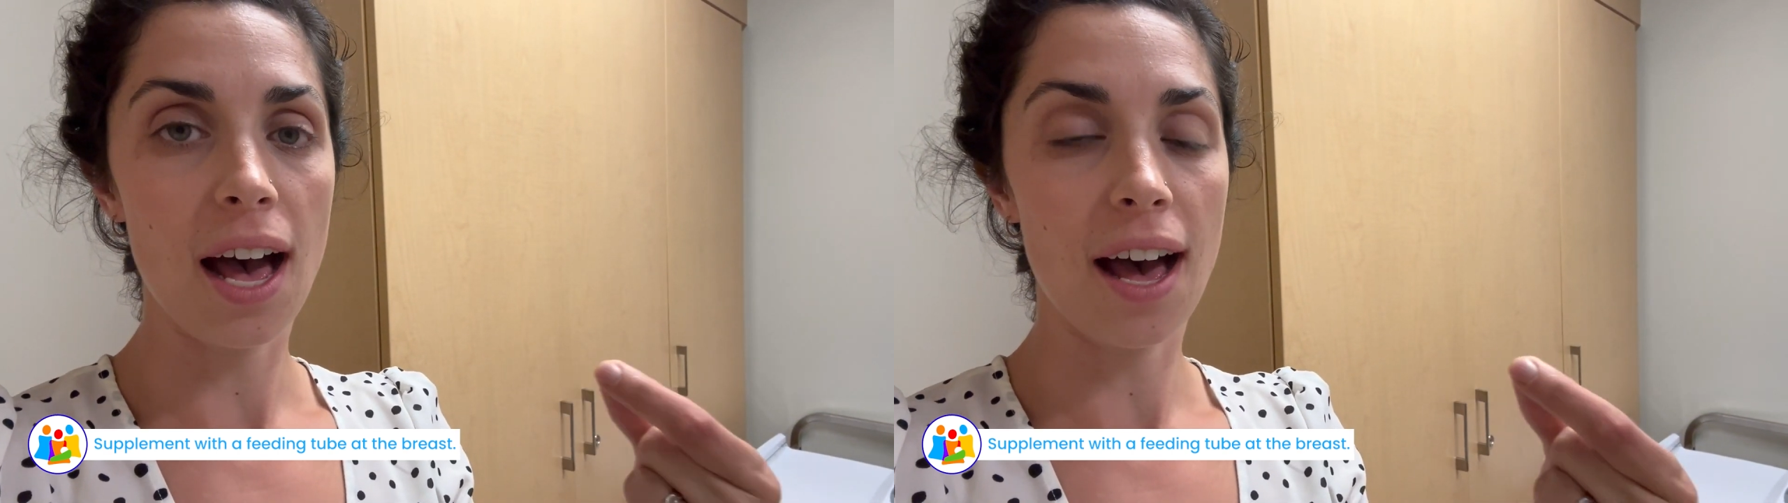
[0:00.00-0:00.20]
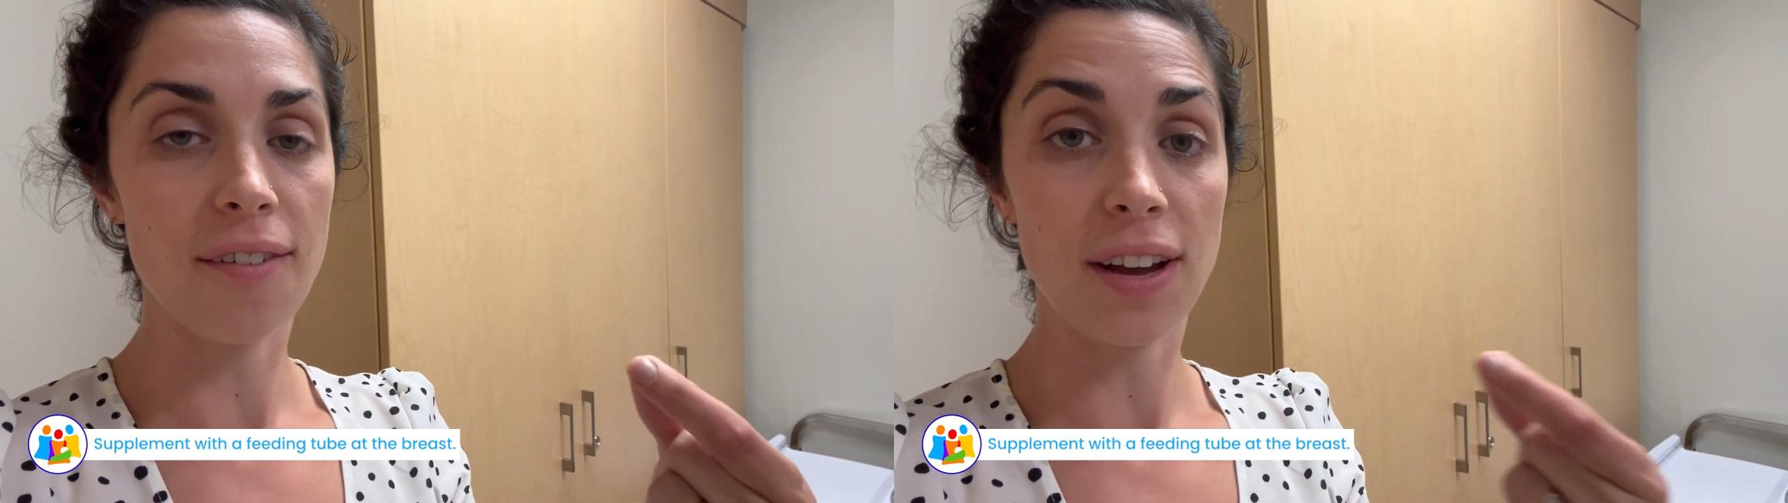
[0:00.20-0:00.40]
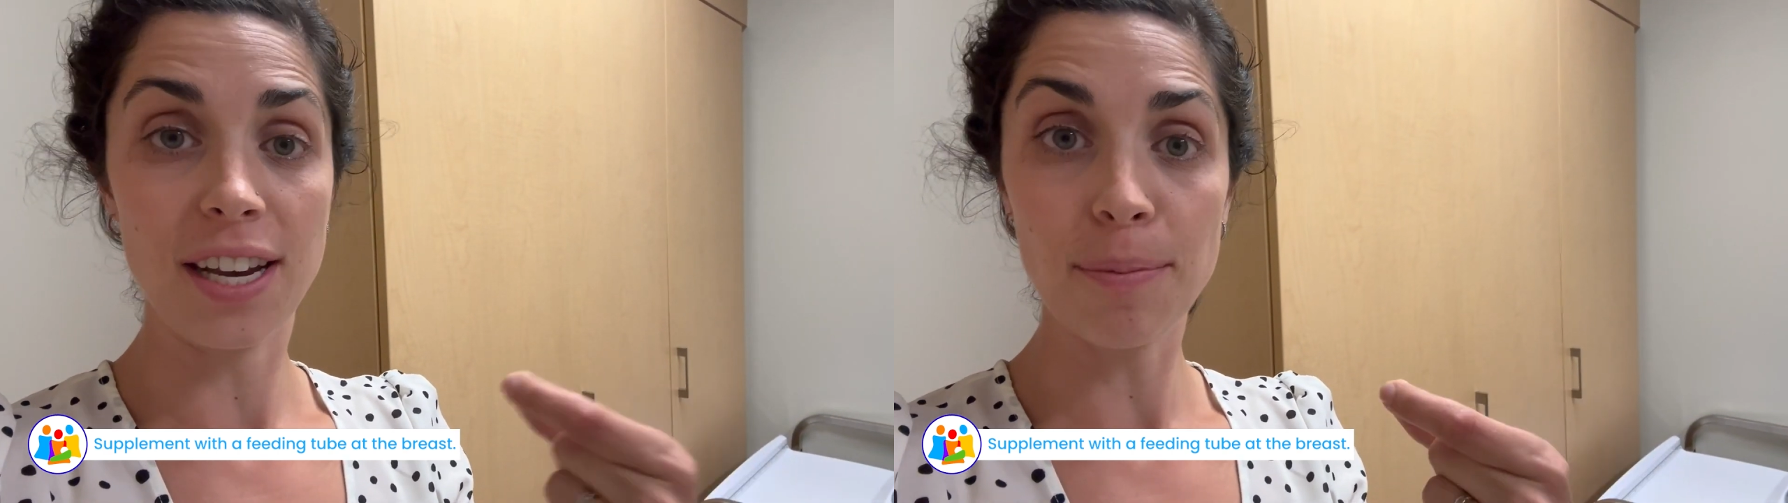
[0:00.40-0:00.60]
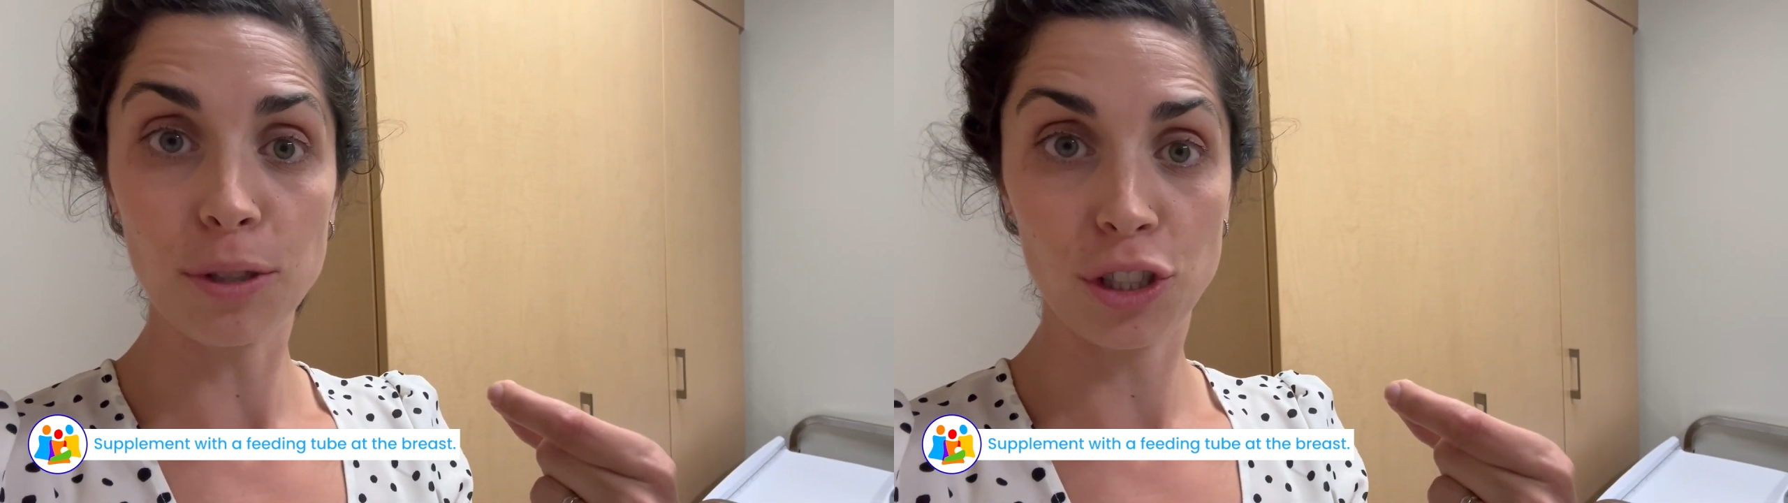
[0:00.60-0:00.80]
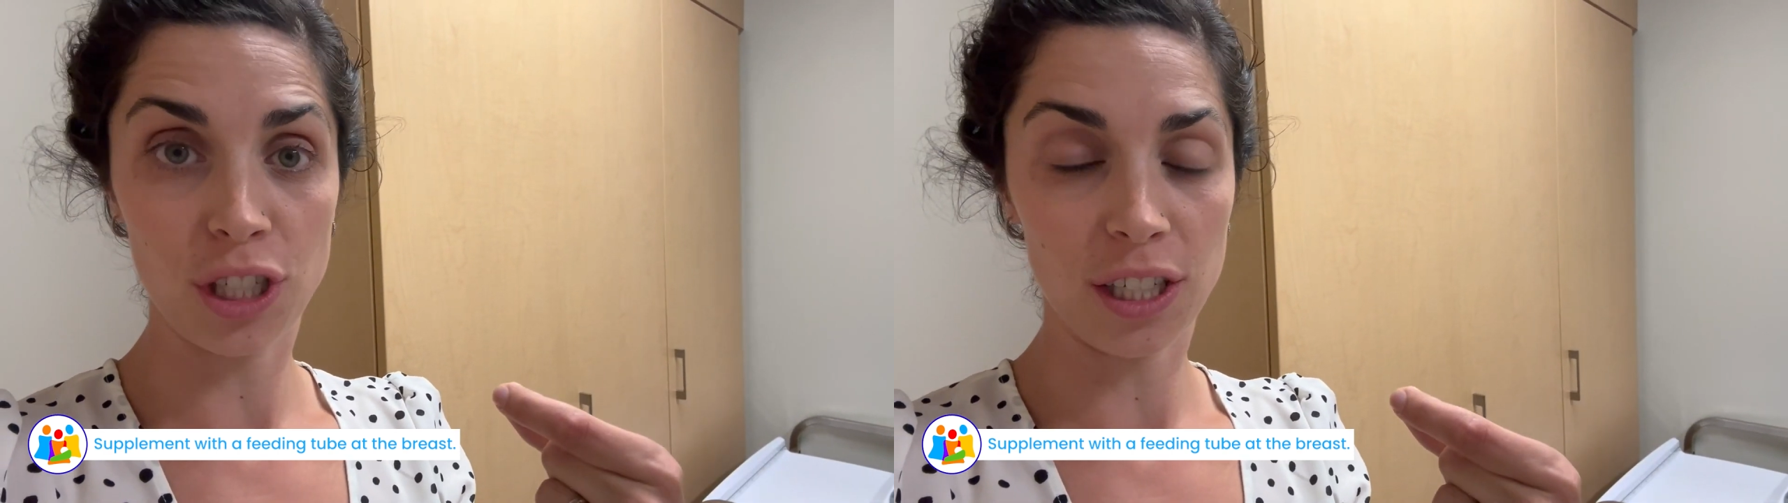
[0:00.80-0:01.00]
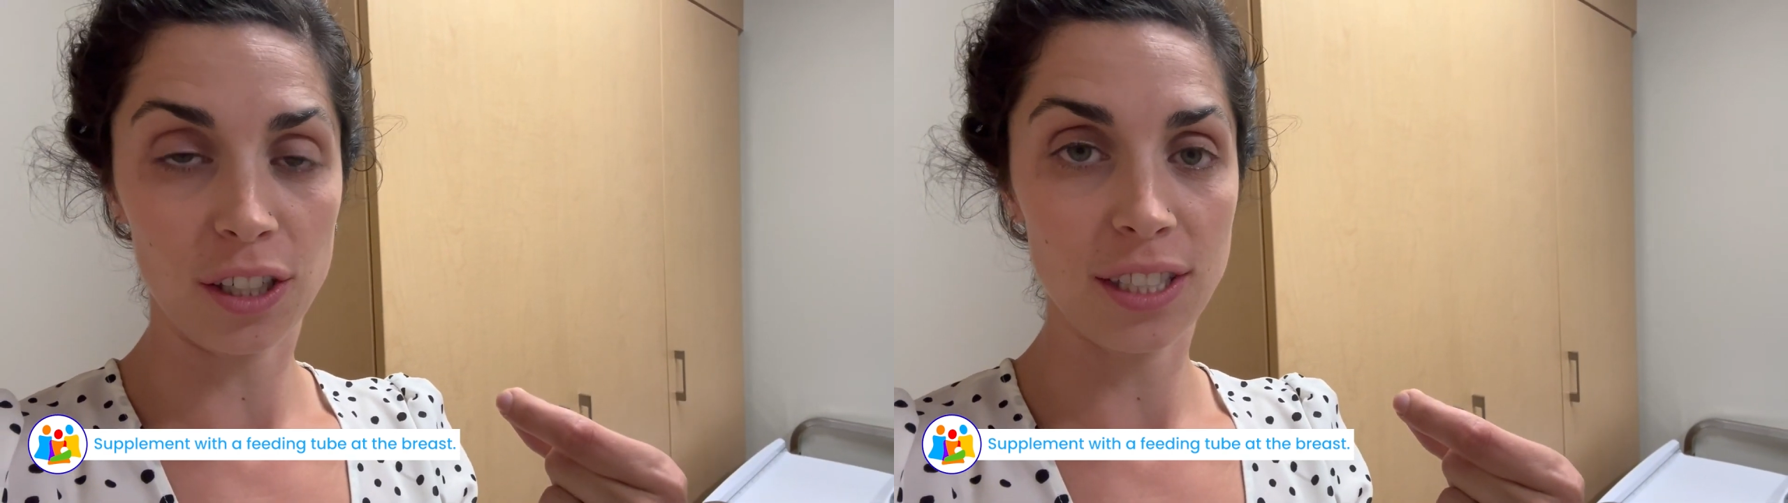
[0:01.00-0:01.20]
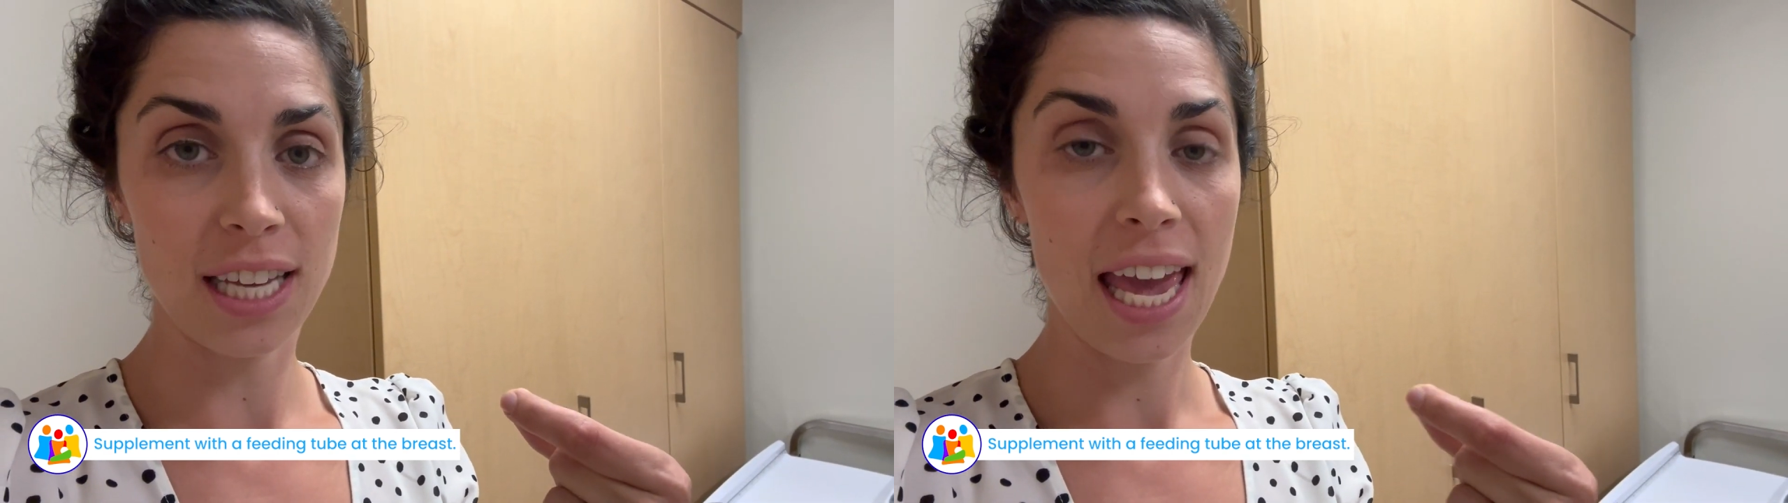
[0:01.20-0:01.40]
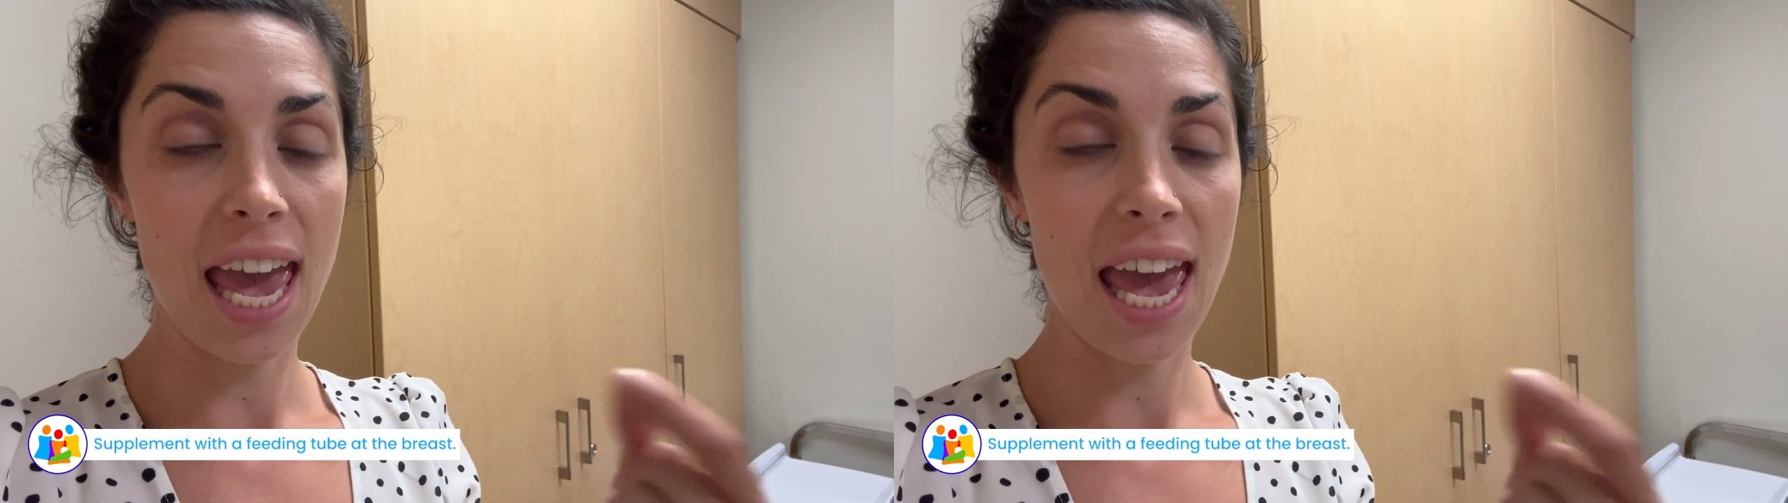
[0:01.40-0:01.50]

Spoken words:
of a nipple shield,